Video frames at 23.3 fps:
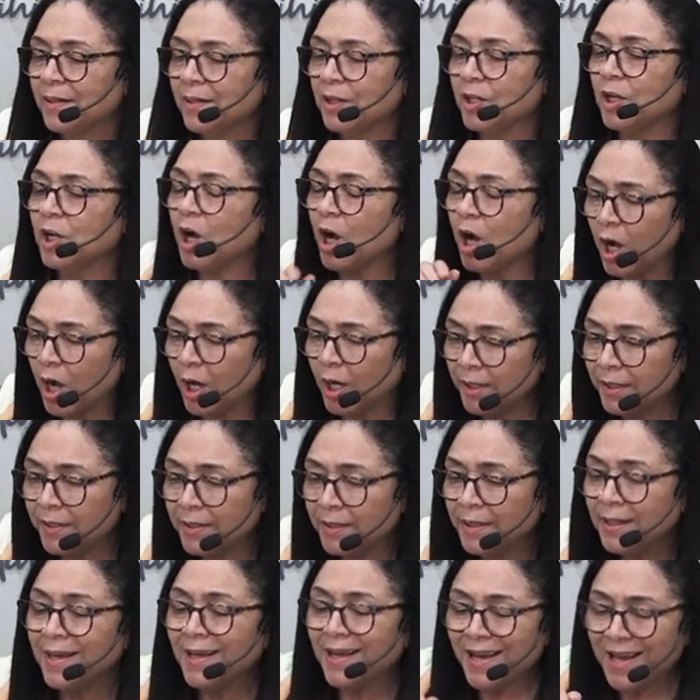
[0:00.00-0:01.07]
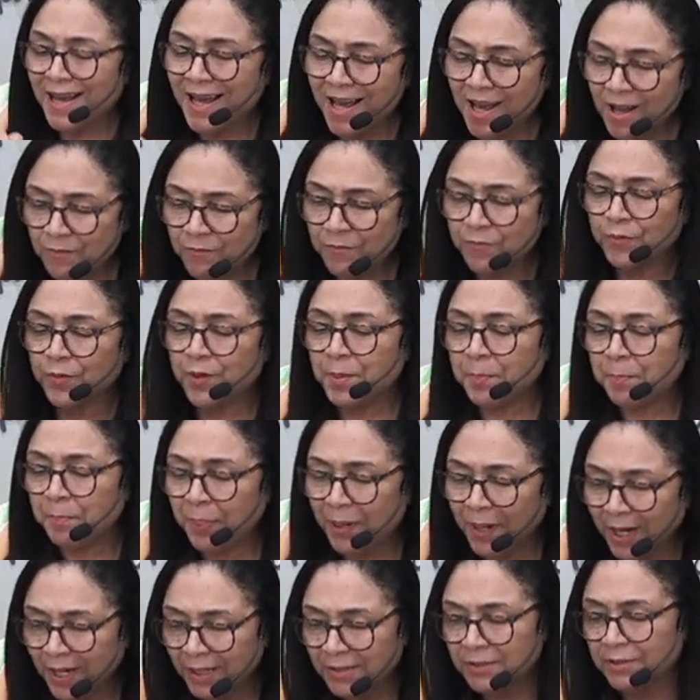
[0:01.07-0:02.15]
God, every
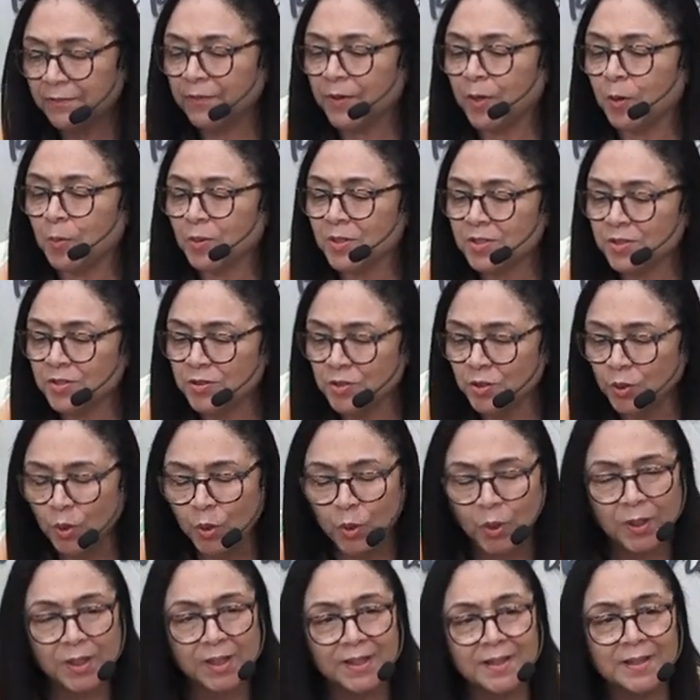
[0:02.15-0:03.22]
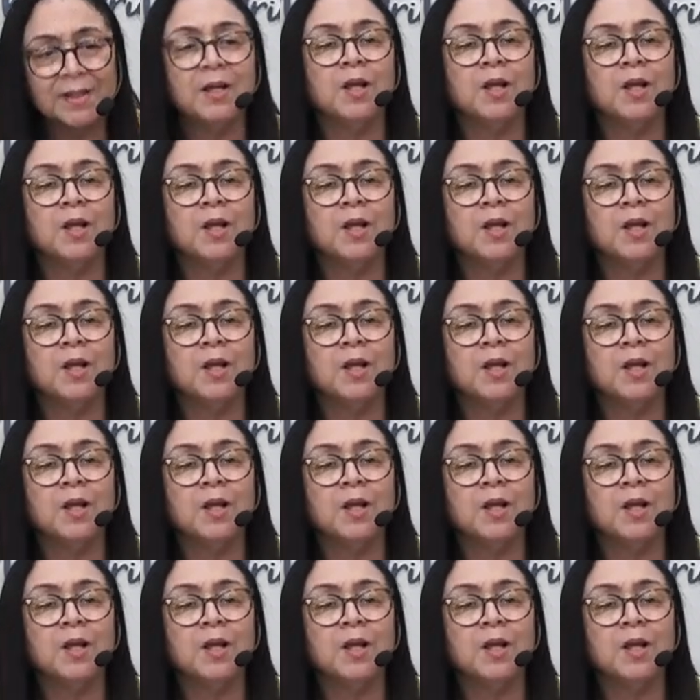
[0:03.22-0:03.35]
part of our soul